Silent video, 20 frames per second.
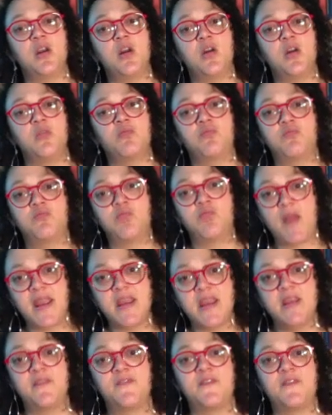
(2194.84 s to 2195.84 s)

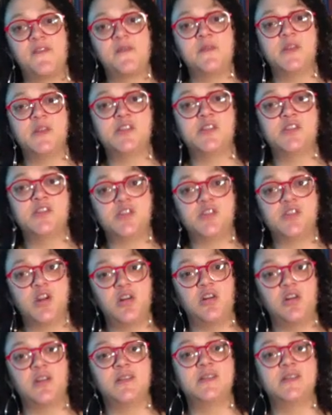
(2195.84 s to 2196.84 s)
right from the
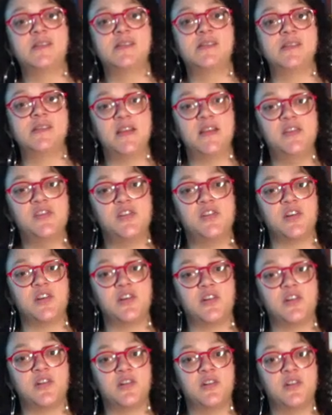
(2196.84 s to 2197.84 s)
start
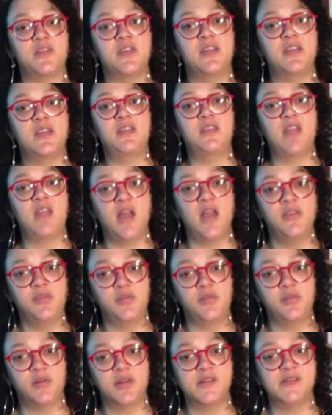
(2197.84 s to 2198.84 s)
centered the
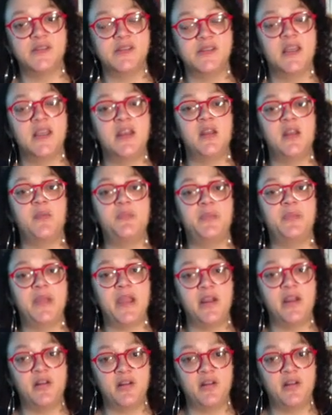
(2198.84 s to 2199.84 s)
tantras in a
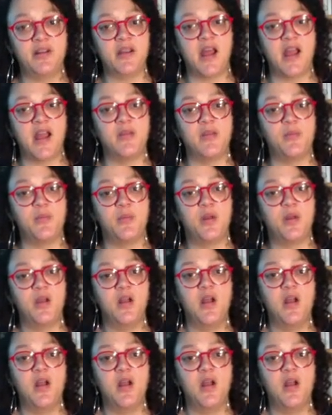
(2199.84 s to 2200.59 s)
paradigm